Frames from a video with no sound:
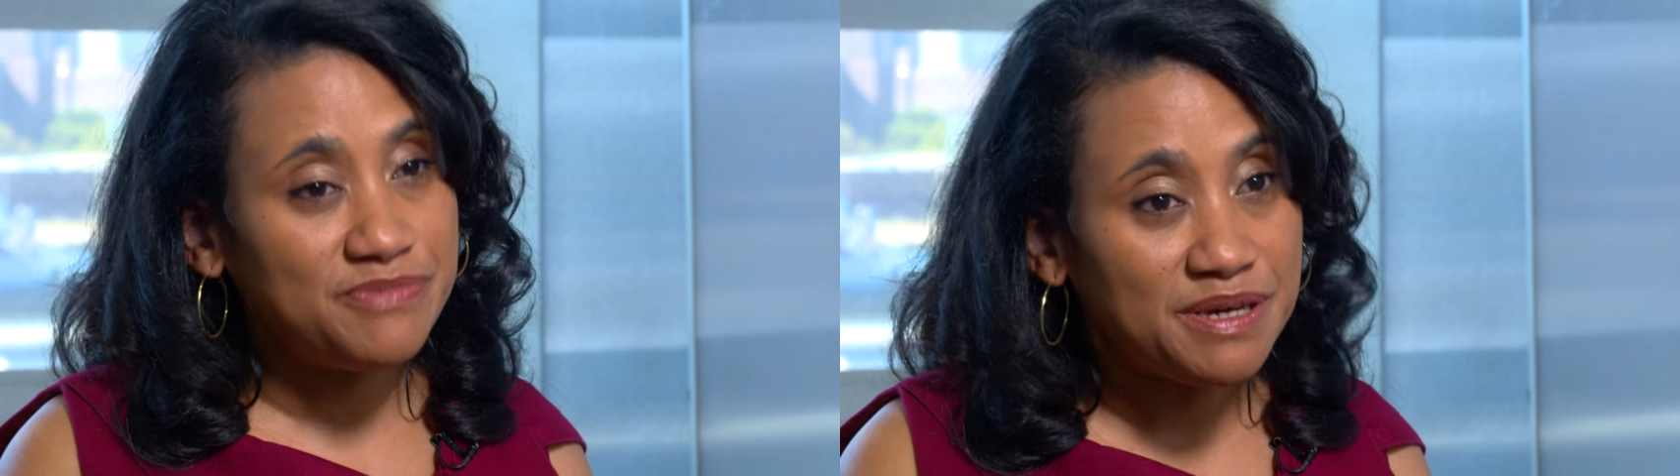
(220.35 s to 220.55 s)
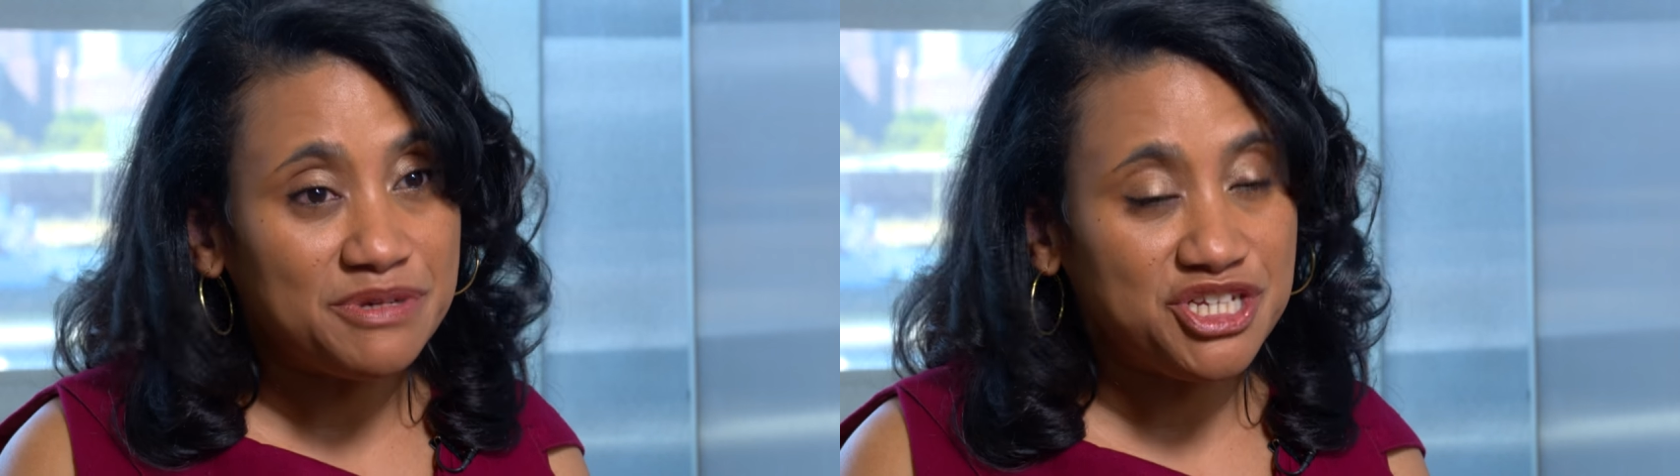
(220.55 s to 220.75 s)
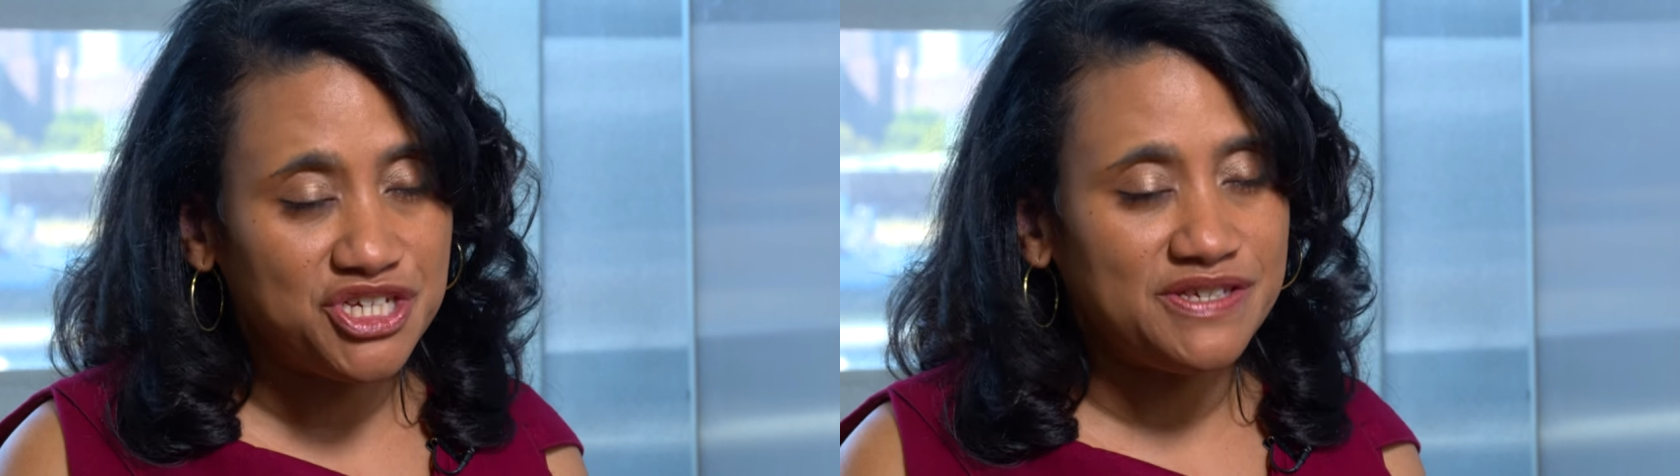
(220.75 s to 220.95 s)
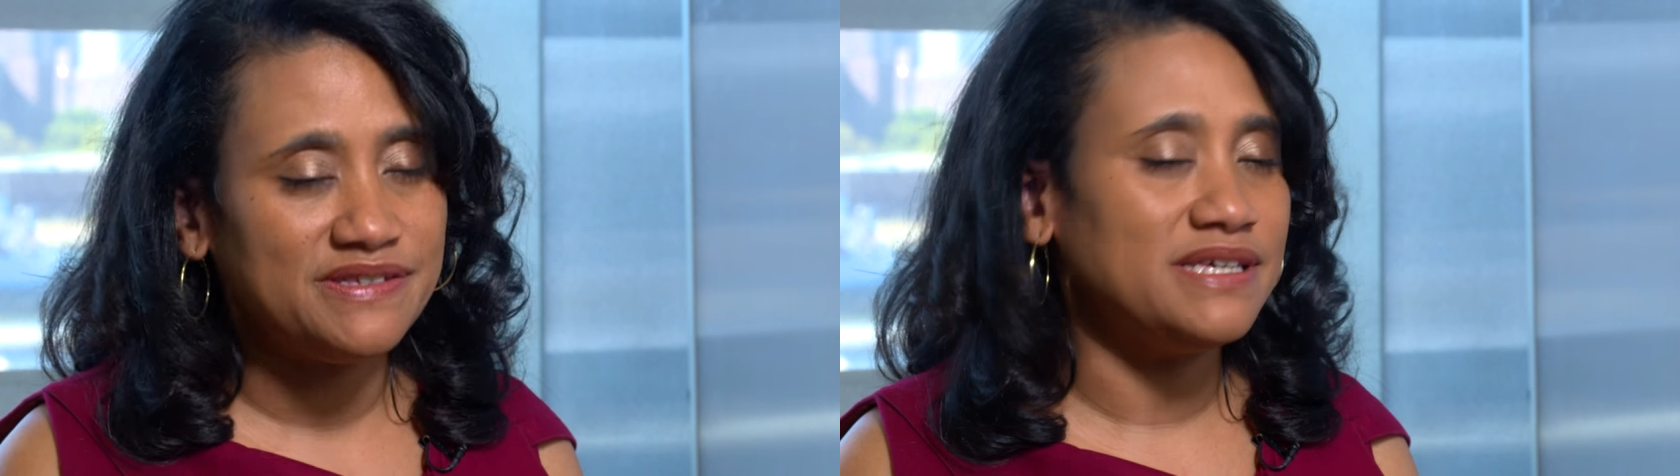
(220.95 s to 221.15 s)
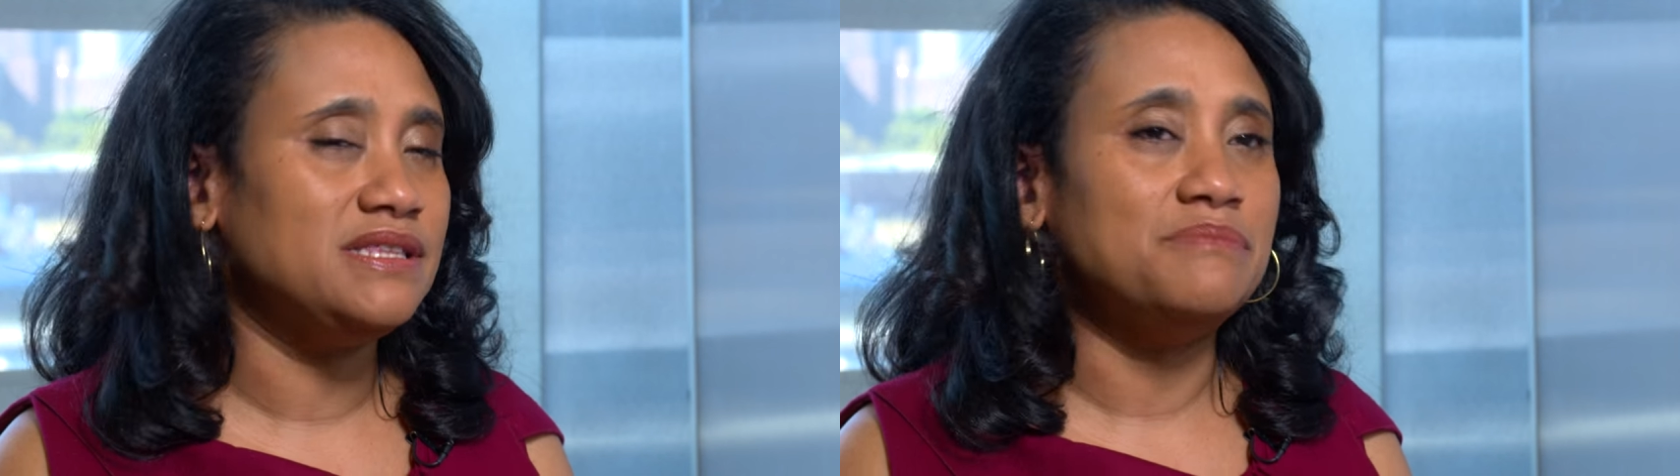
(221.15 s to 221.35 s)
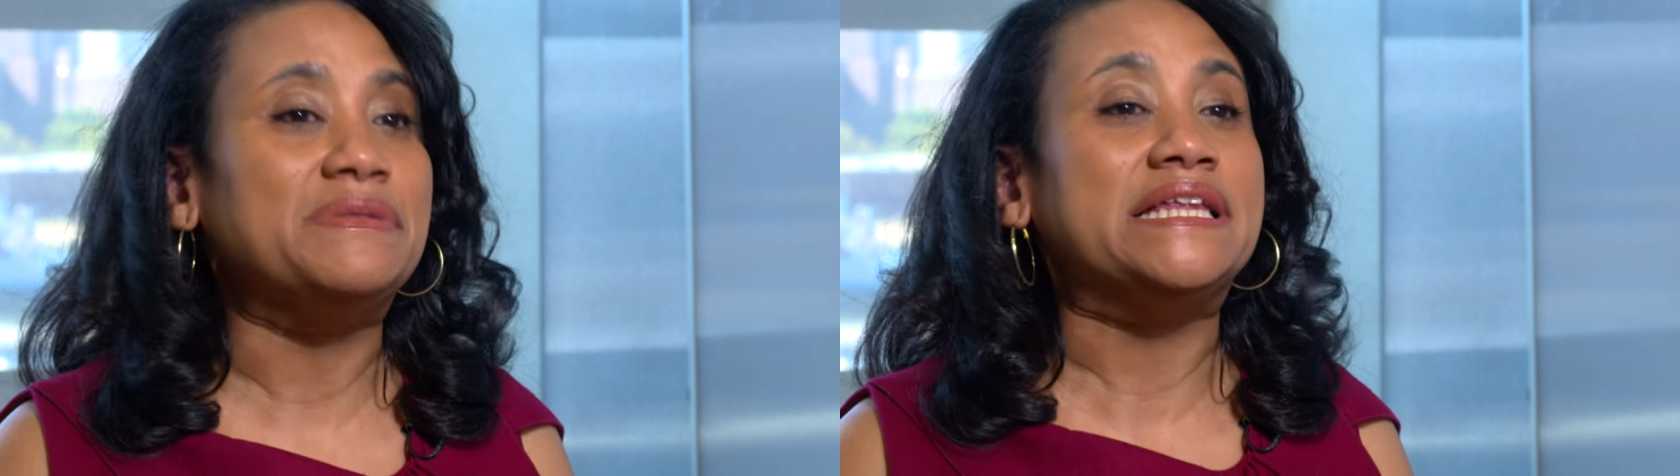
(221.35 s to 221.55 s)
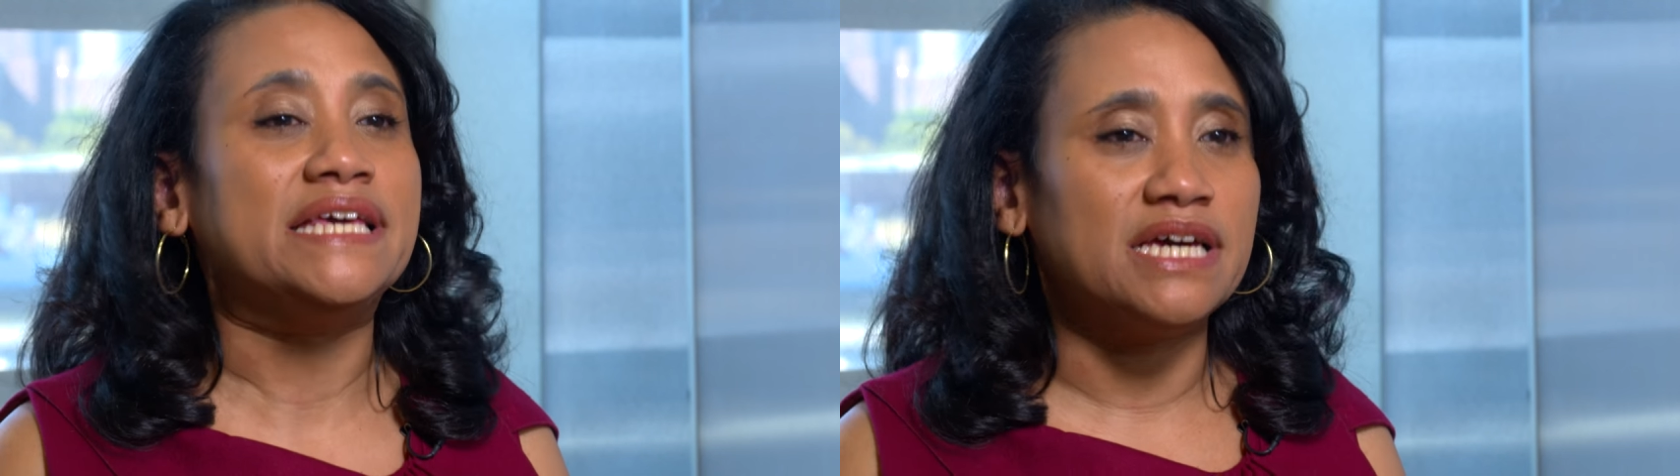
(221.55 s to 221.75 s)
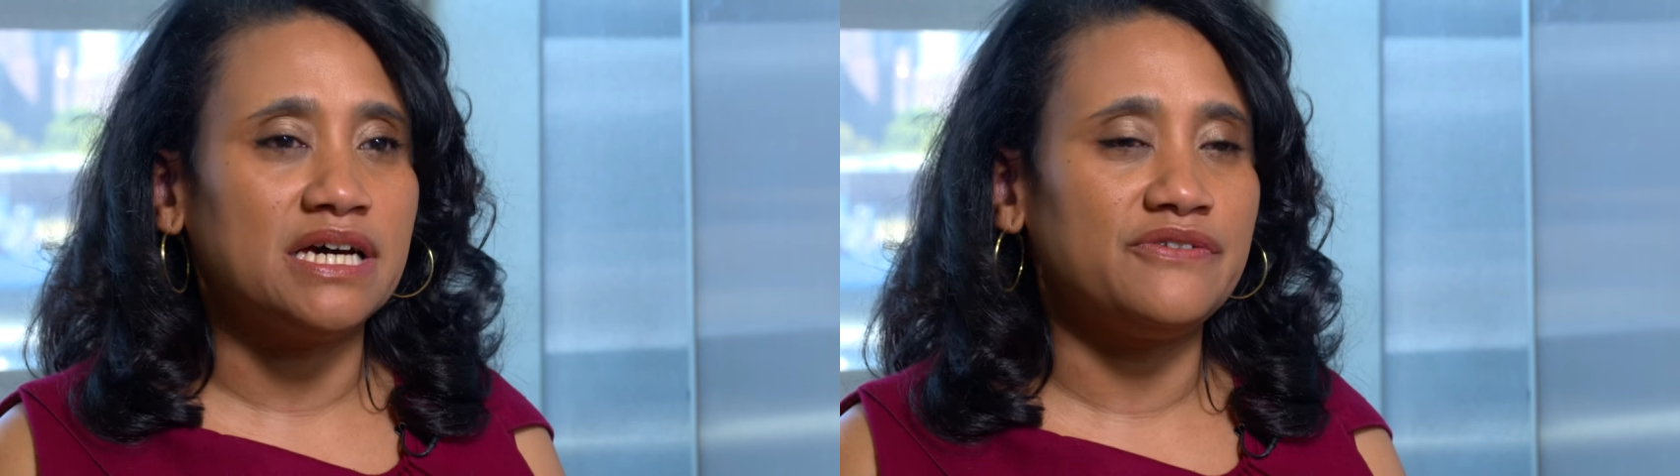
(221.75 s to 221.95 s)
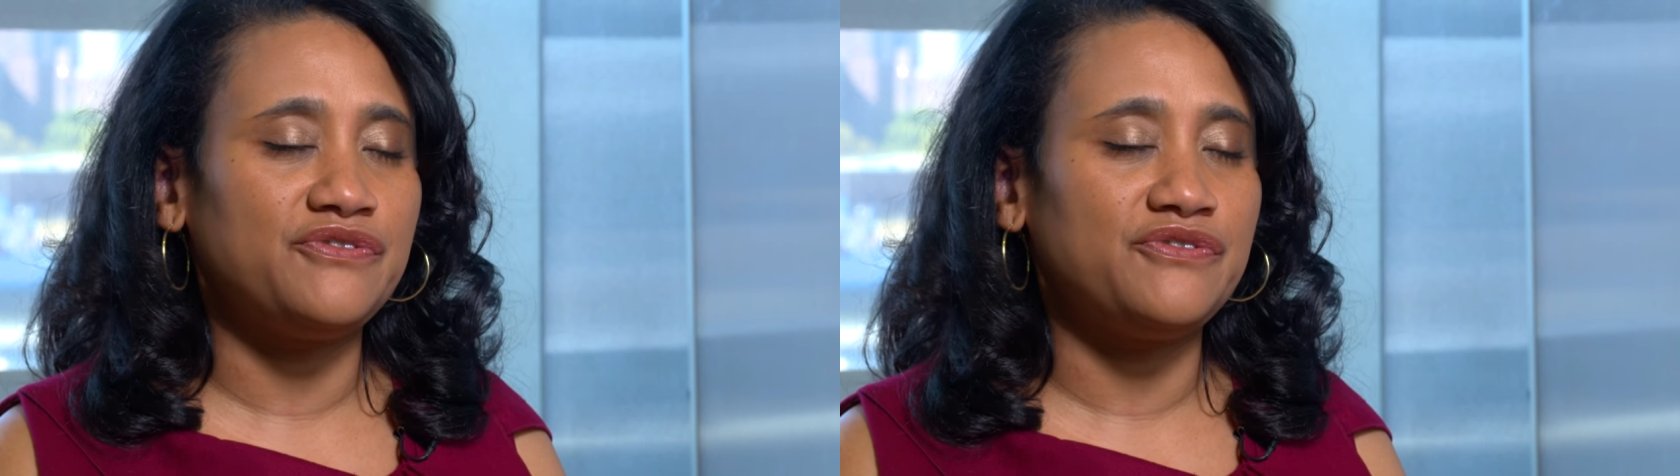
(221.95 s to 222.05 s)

images in the media